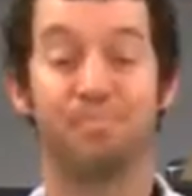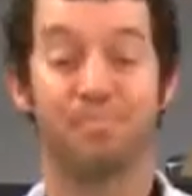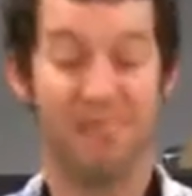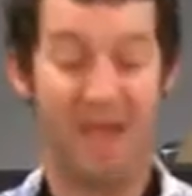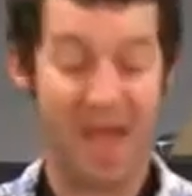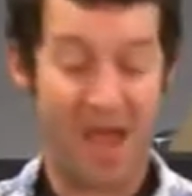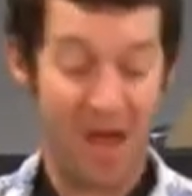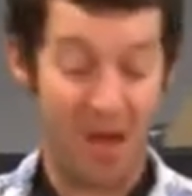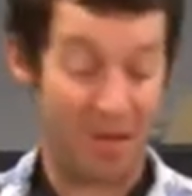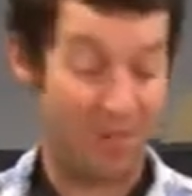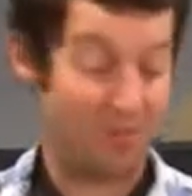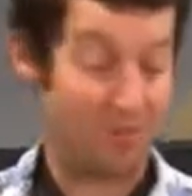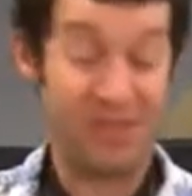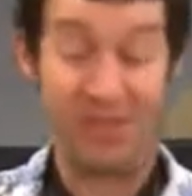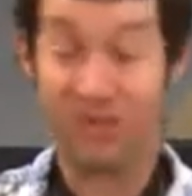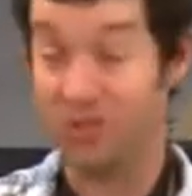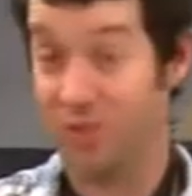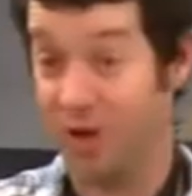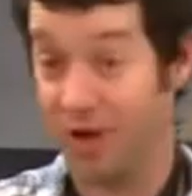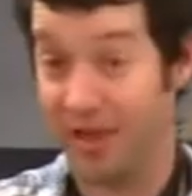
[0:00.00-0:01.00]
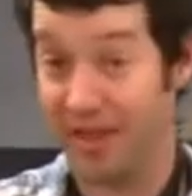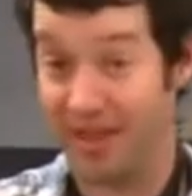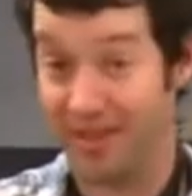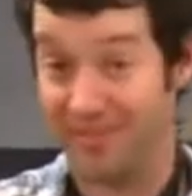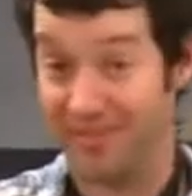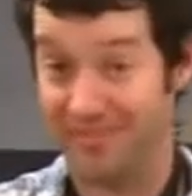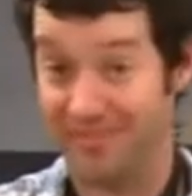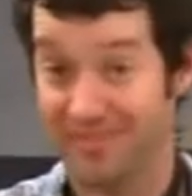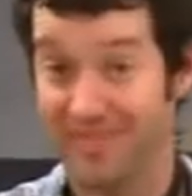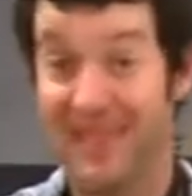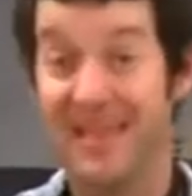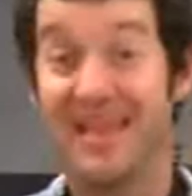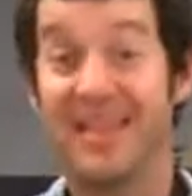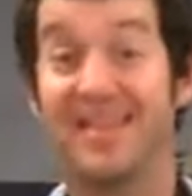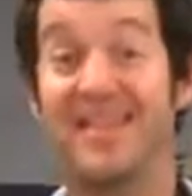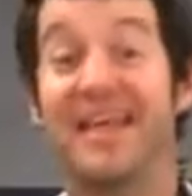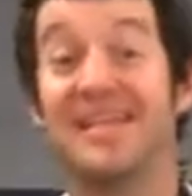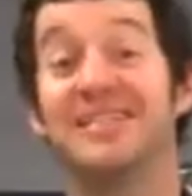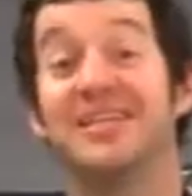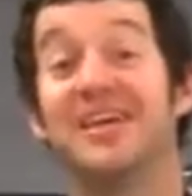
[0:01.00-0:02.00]
Now, it's working.
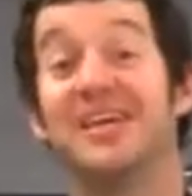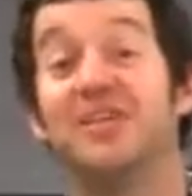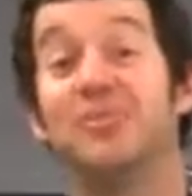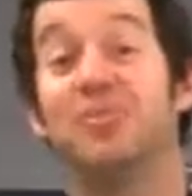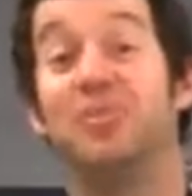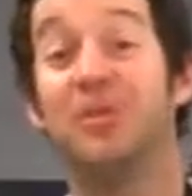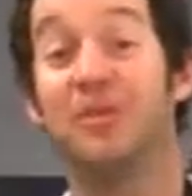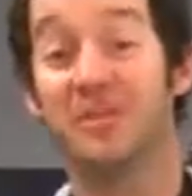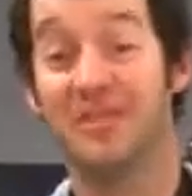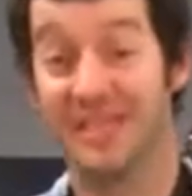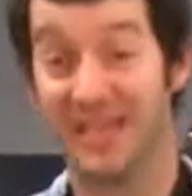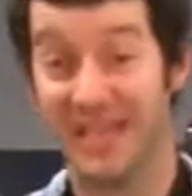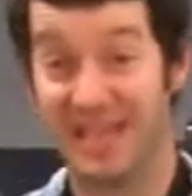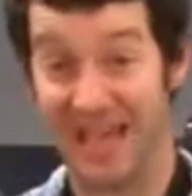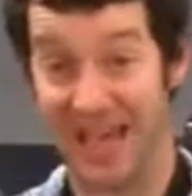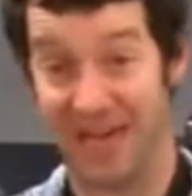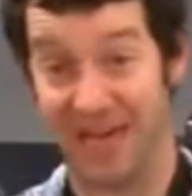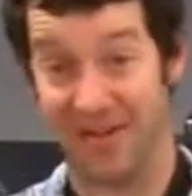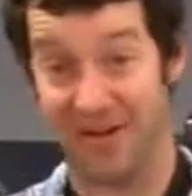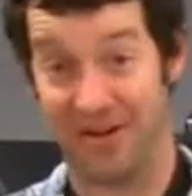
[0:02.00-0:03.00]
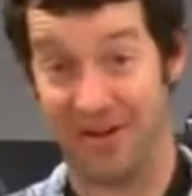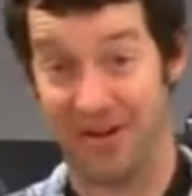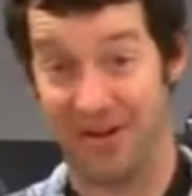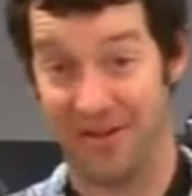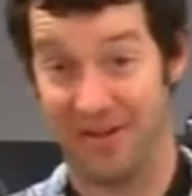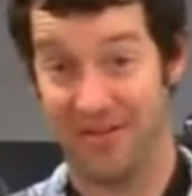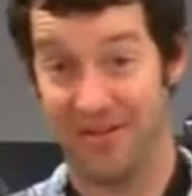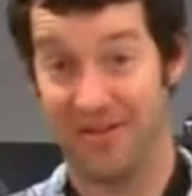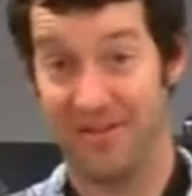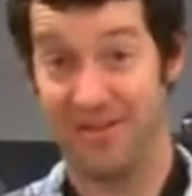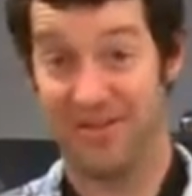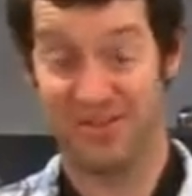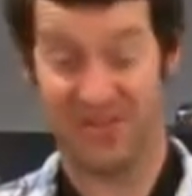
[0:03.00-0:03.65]
That's how you put together the